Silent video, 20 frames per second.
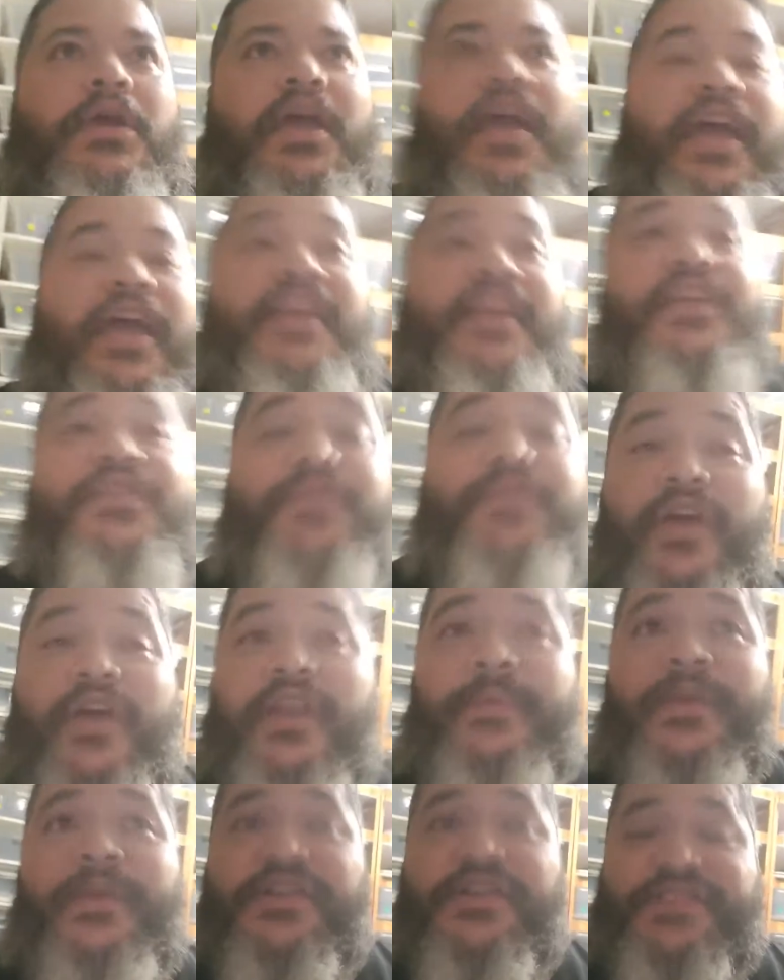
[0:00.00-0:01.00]
And it's
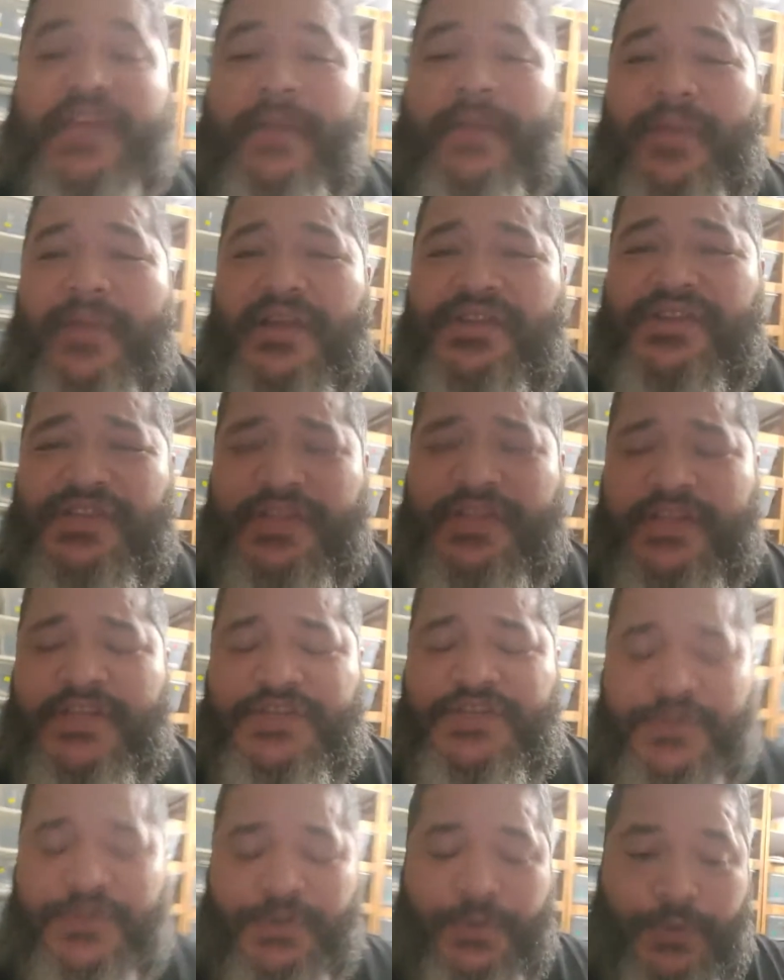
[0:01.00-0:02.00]
funny because I mentioned
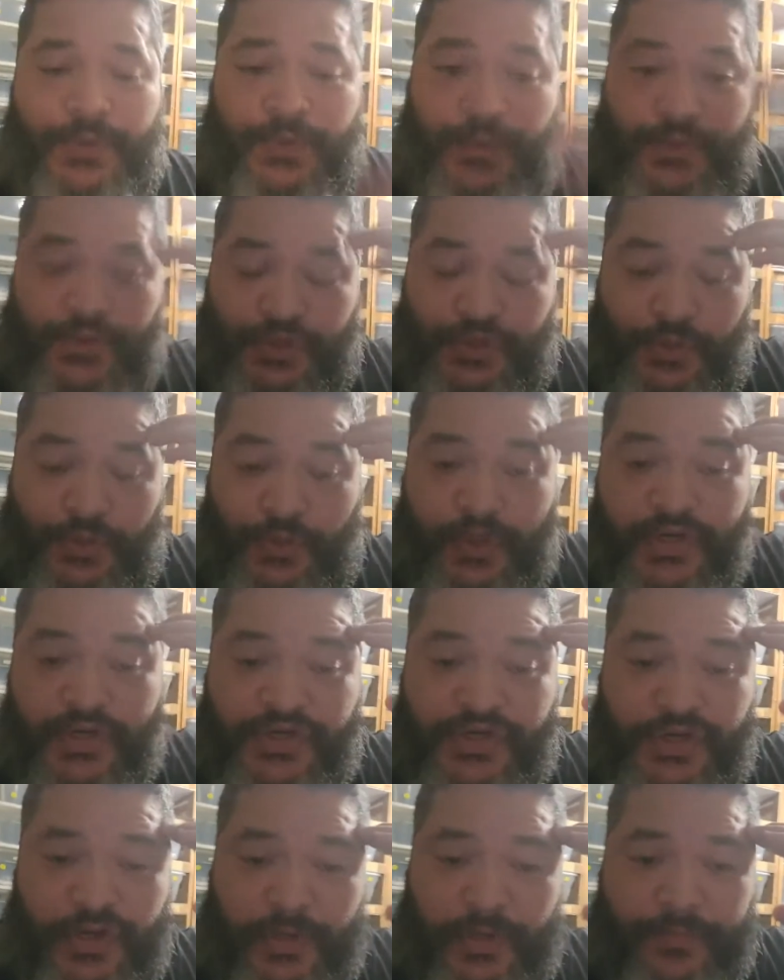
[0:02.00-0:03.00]
it to
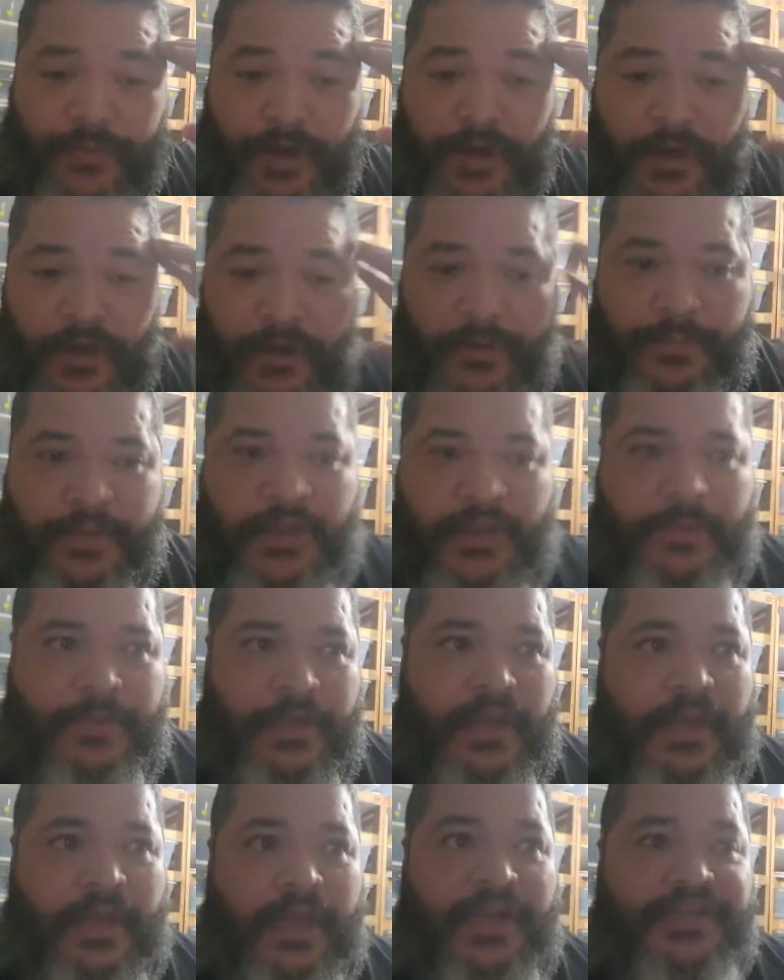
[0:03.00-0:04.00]
Richard, a Predator
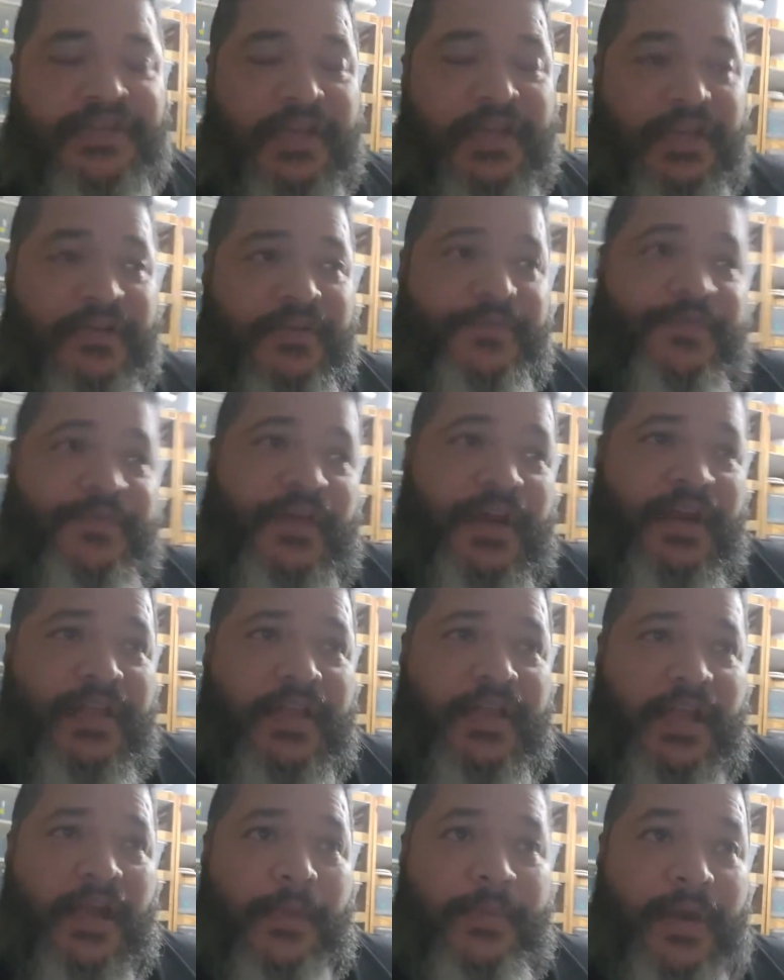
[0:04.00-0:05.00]
BP. I said, if
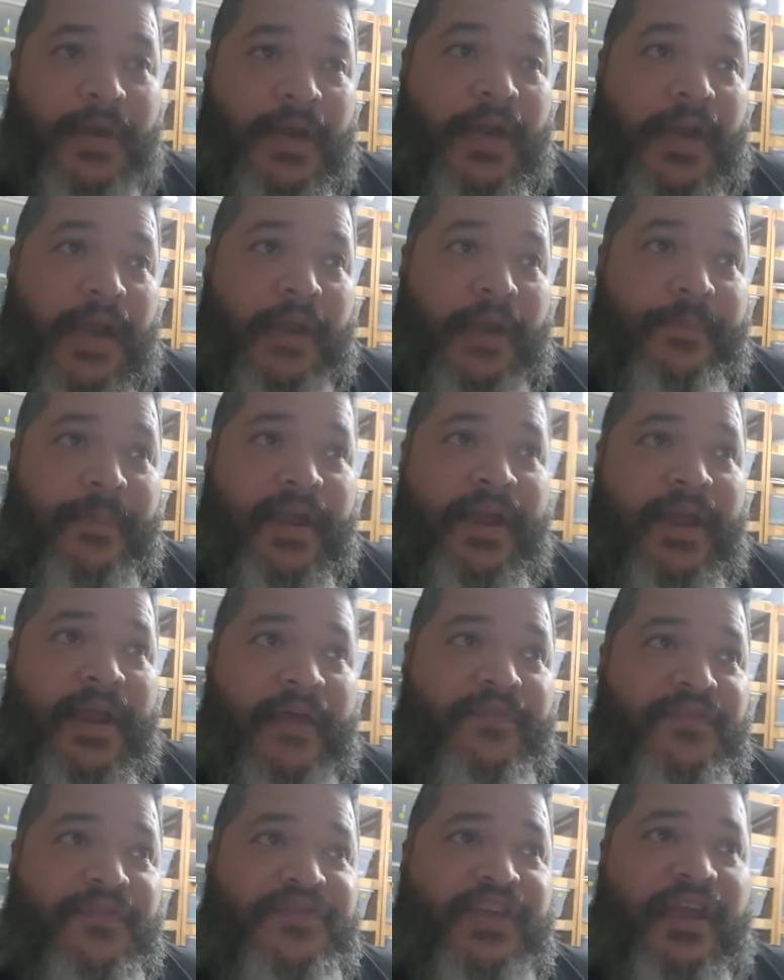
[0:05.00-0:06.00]
anything, I mean, like I might
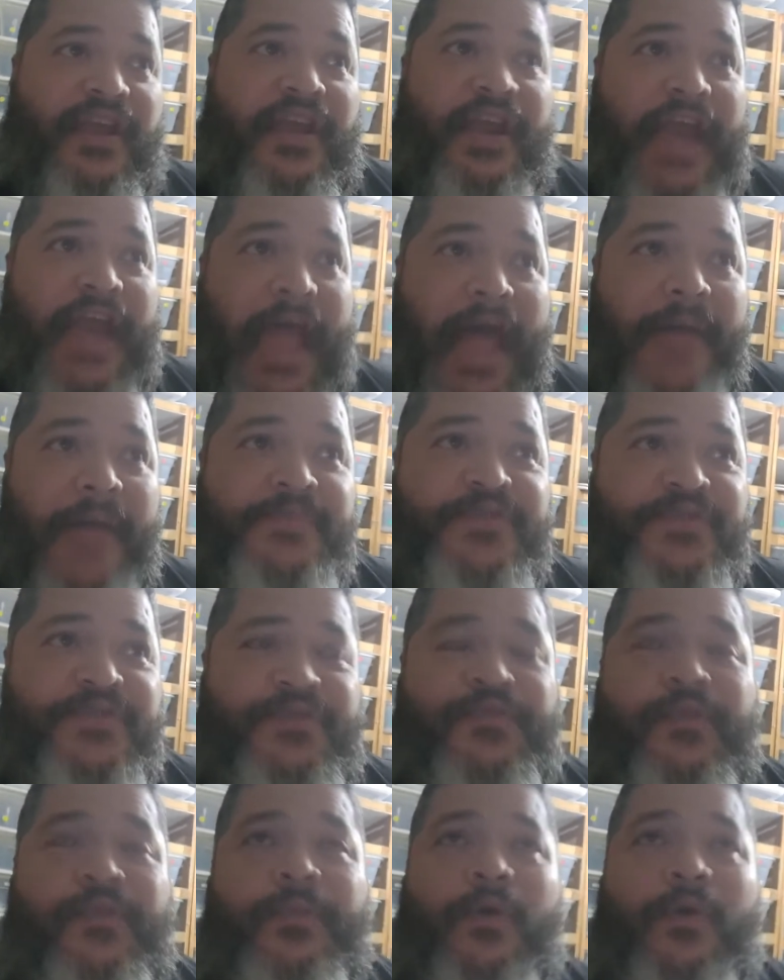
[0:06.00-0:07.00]
have to take an
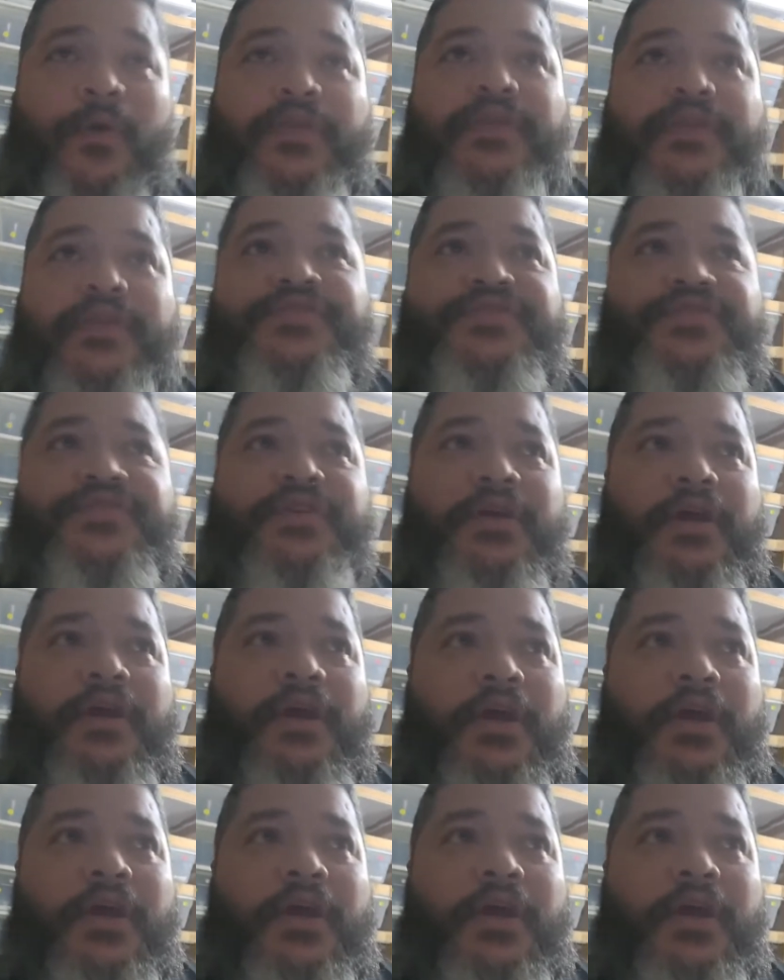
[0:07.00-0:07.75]
absence from all this,